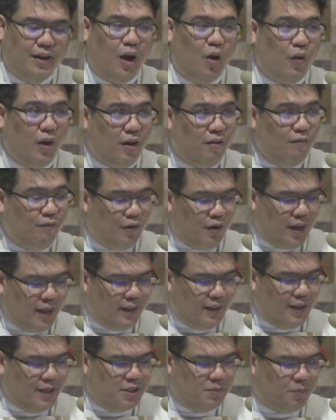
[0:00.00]
However,
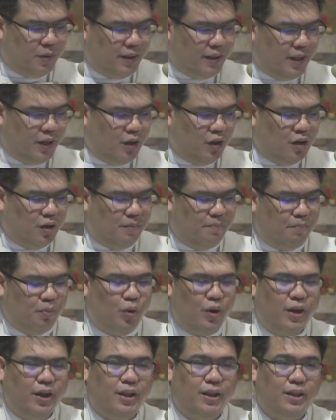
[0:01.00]
at this particular
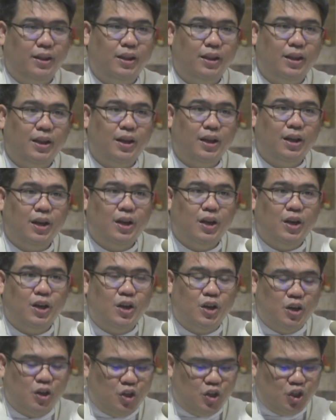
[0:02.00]
point,
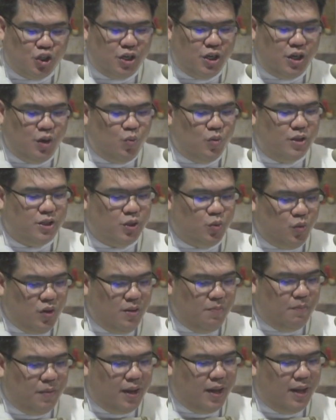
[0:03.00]
she was
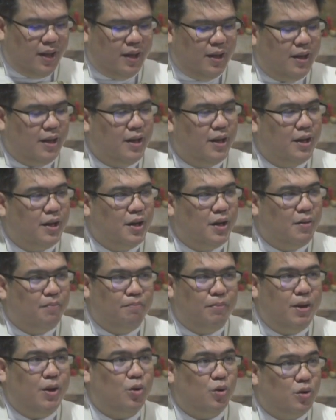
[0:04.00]
weeping
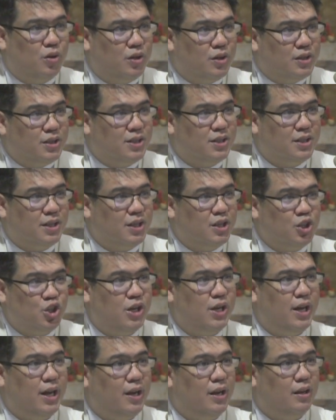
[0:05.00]
because
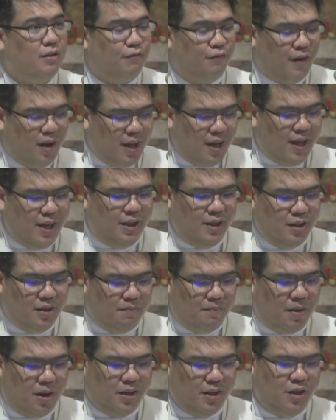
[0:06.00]
she cannot find the
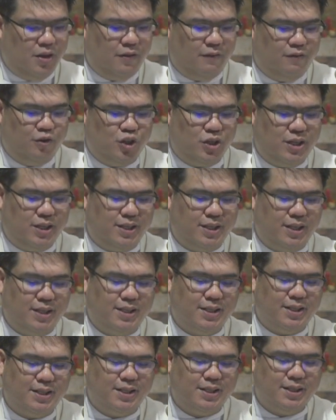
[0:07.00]
body of
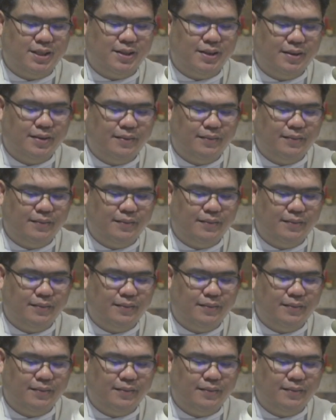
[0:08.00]
Jesus.